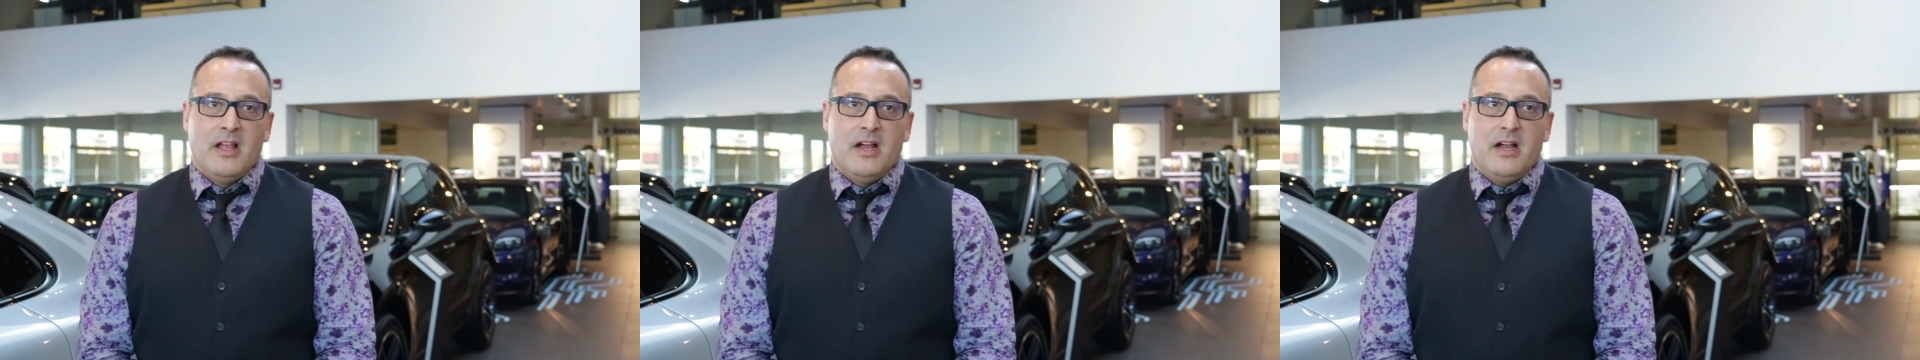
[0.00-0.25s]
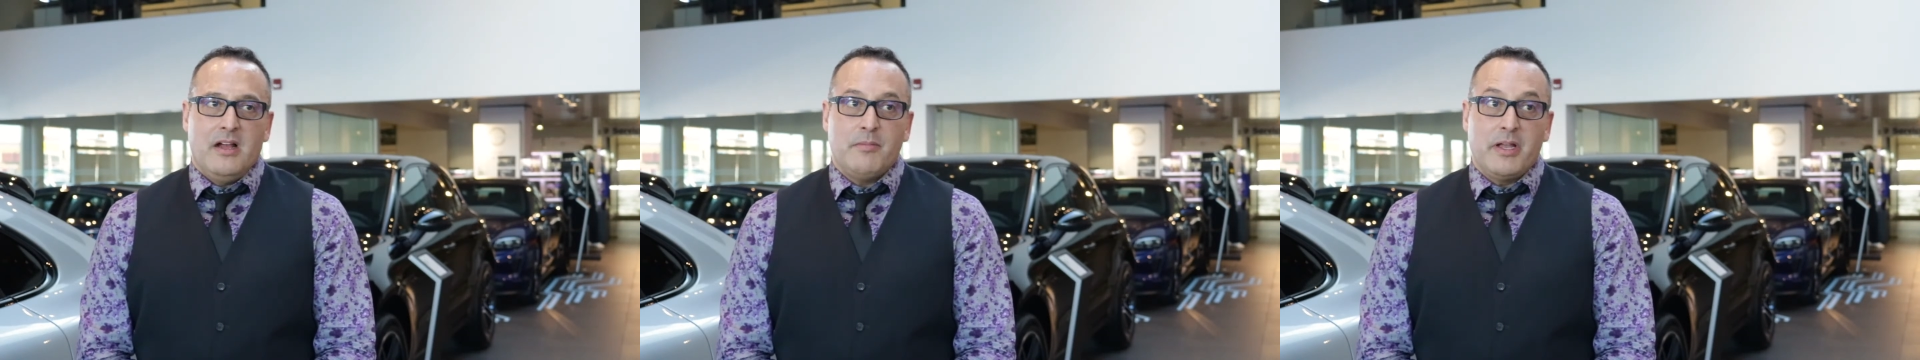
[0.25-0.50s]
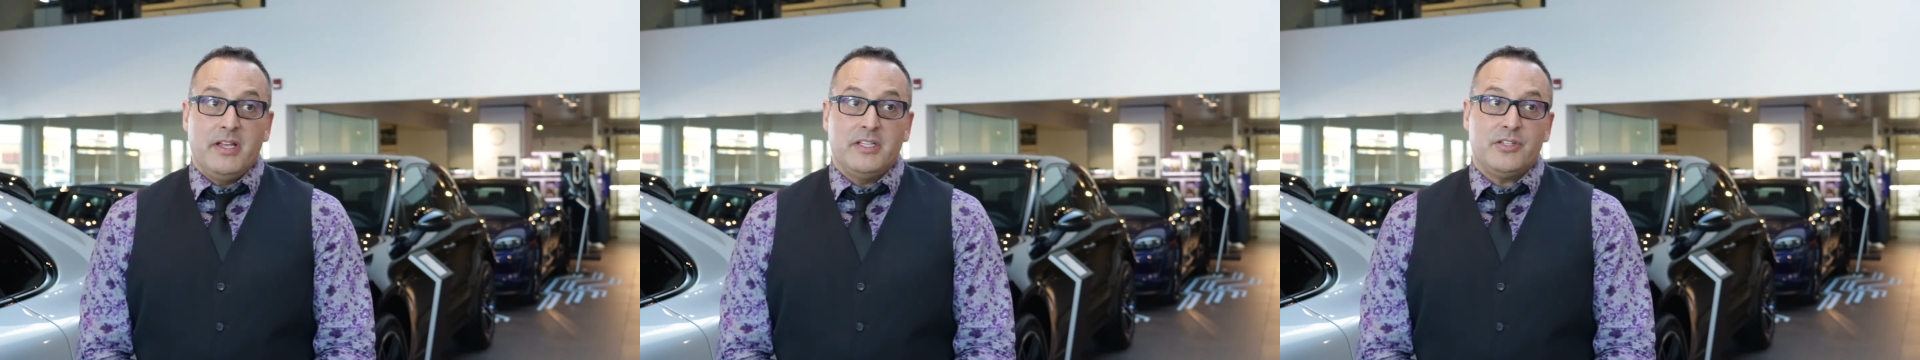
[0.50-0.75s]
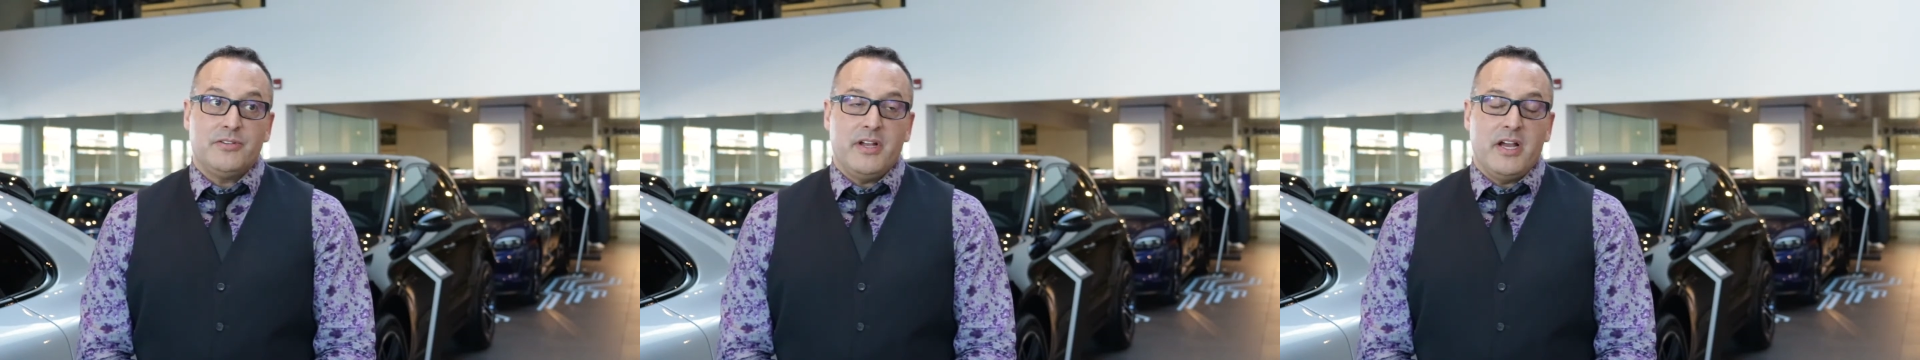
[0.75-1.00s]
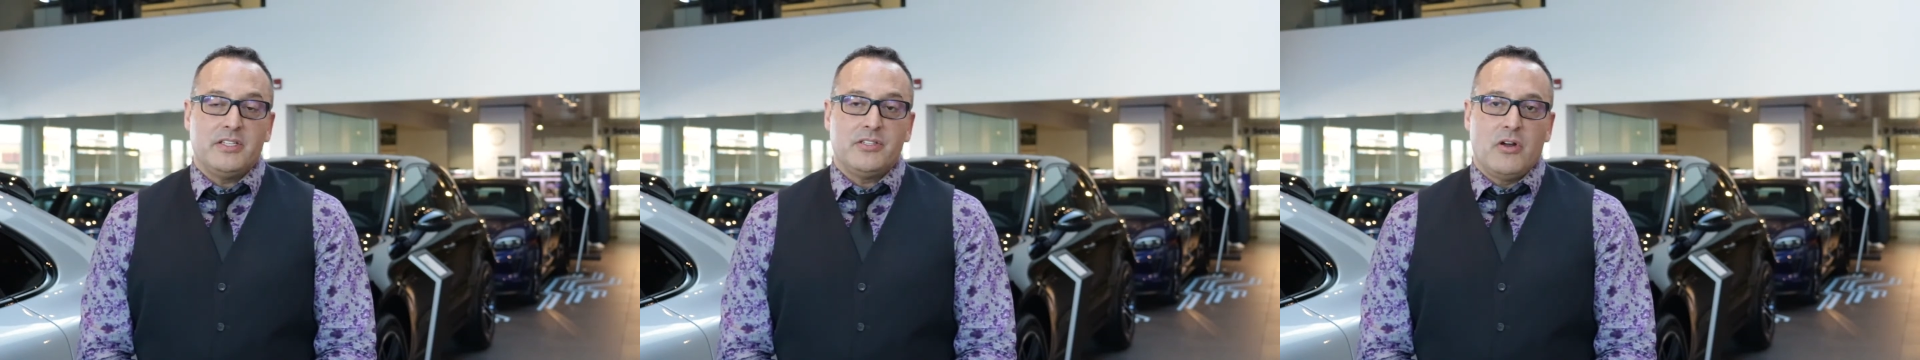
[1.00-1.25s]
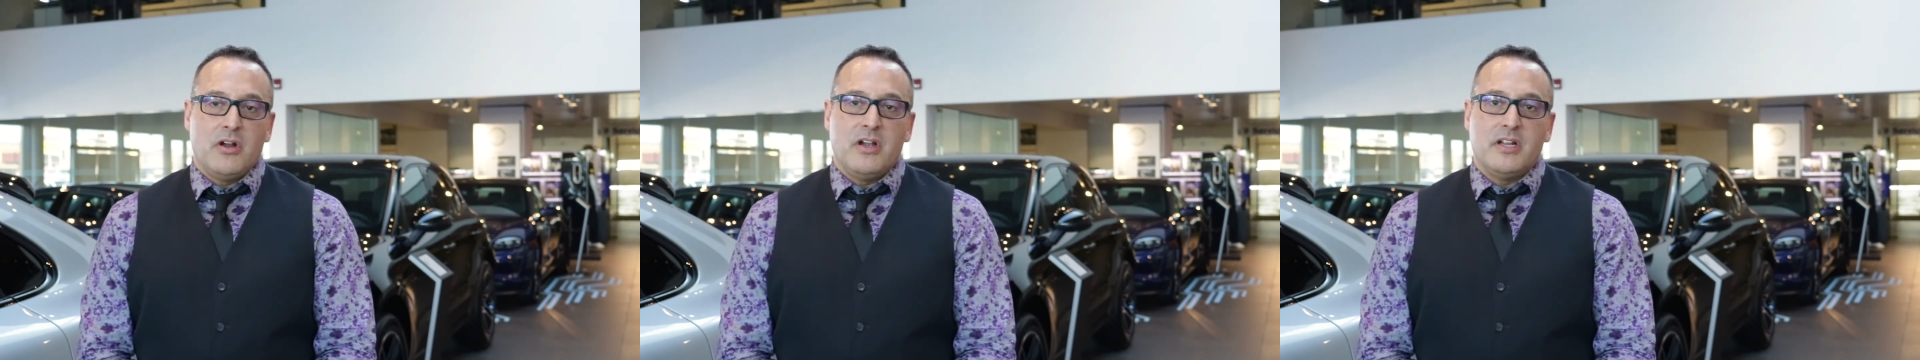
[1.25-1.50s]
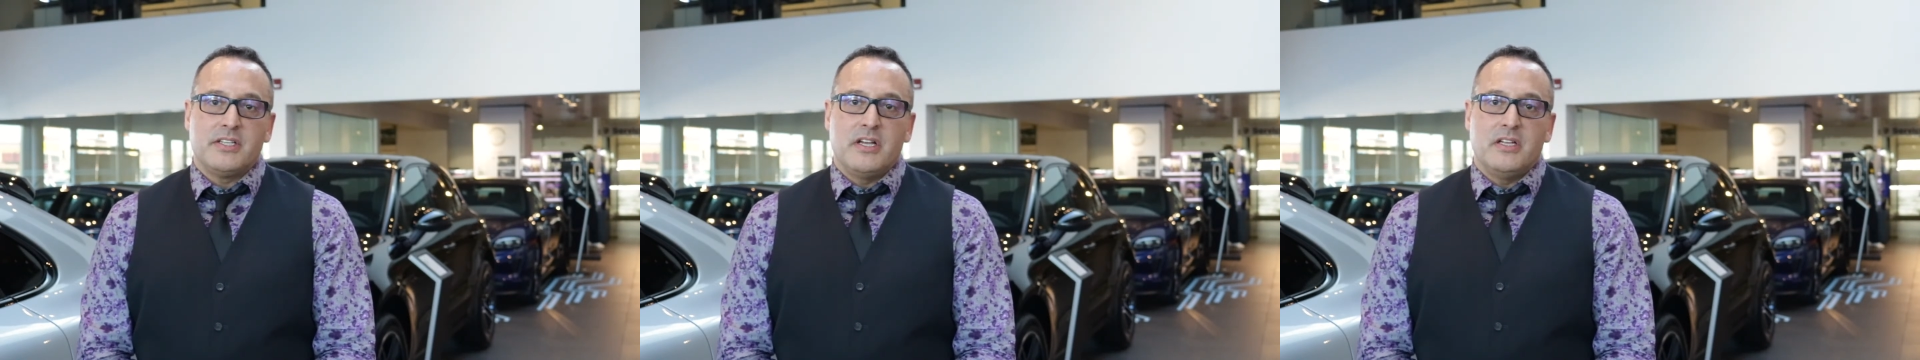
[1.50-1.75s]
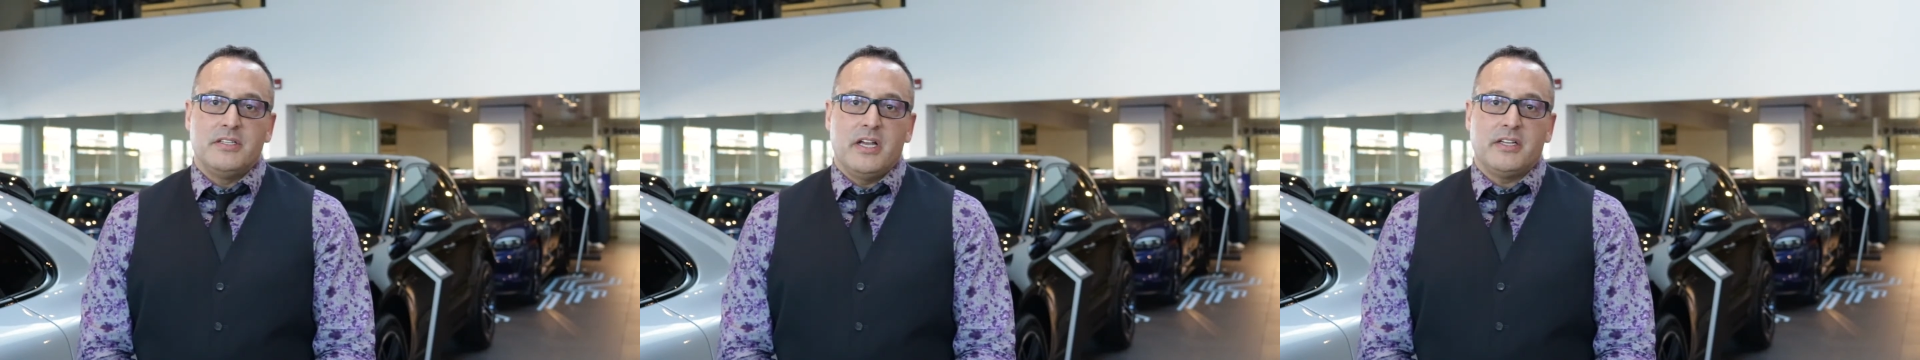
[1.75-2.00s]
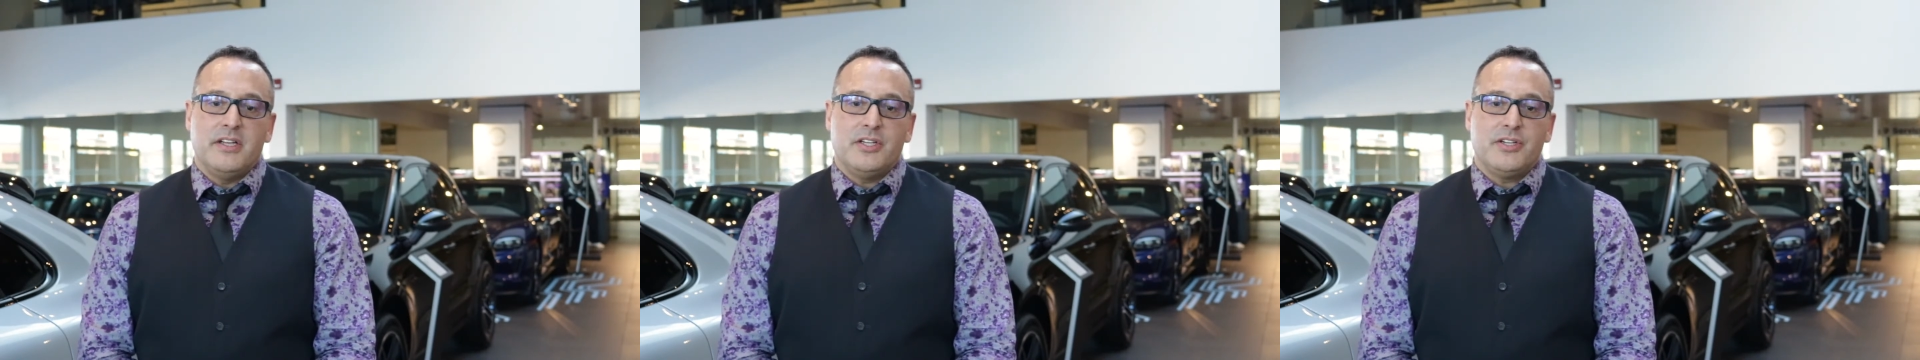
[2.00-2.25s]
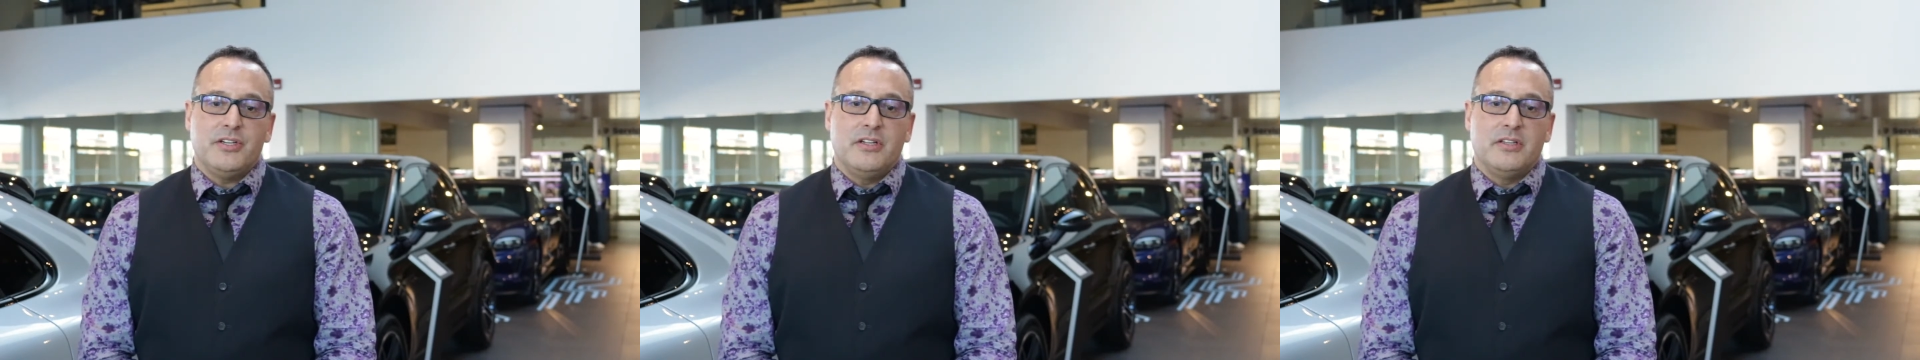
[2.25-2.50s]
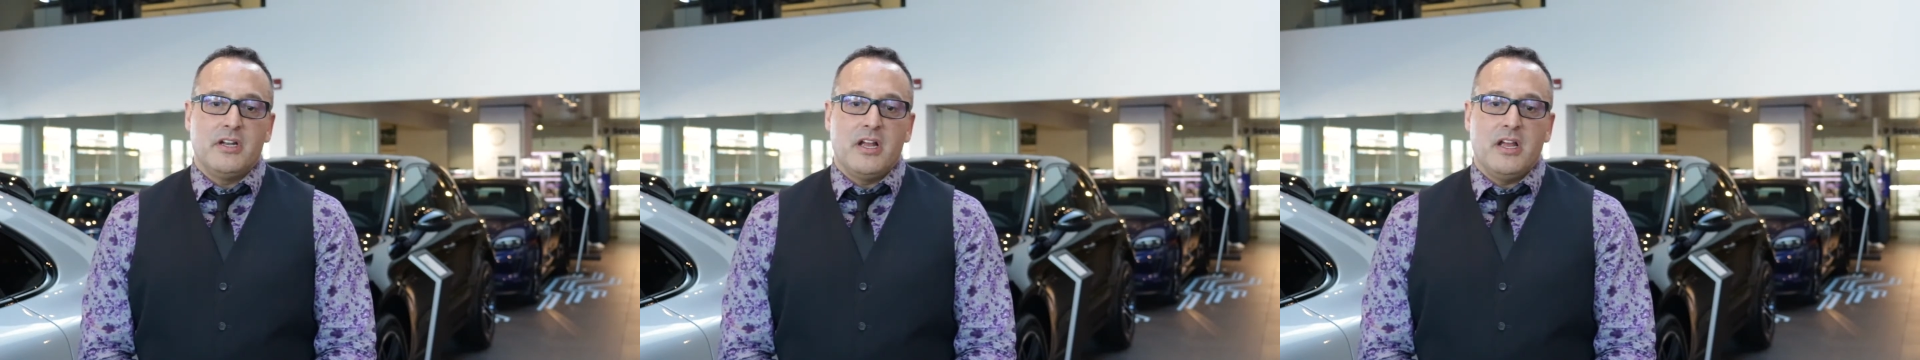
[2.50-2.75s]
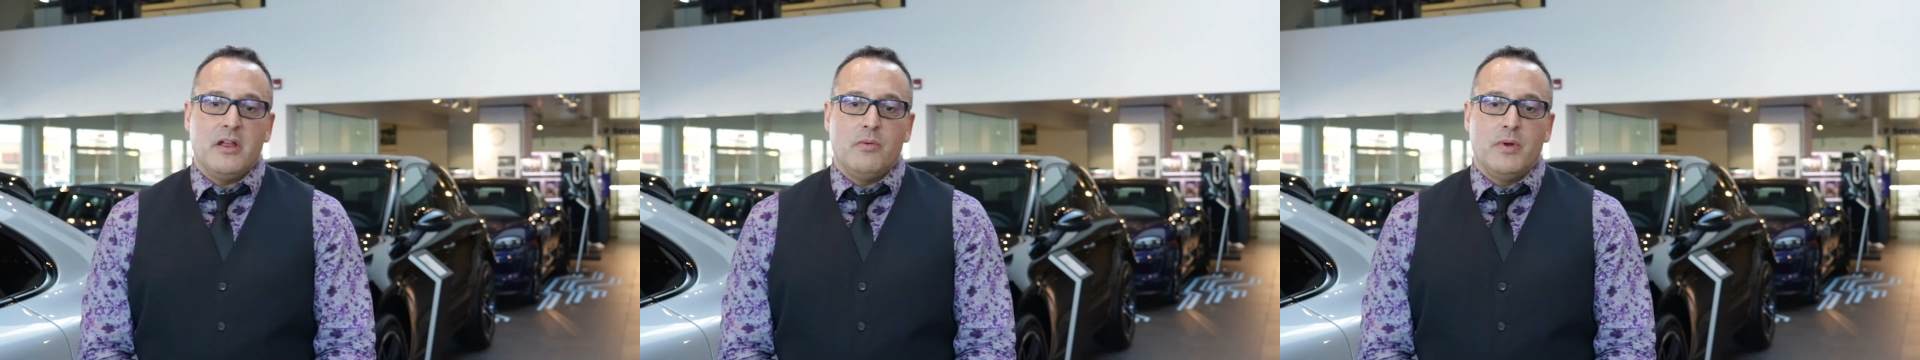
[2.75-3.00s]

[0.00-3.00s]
My history, I started as a technician and then I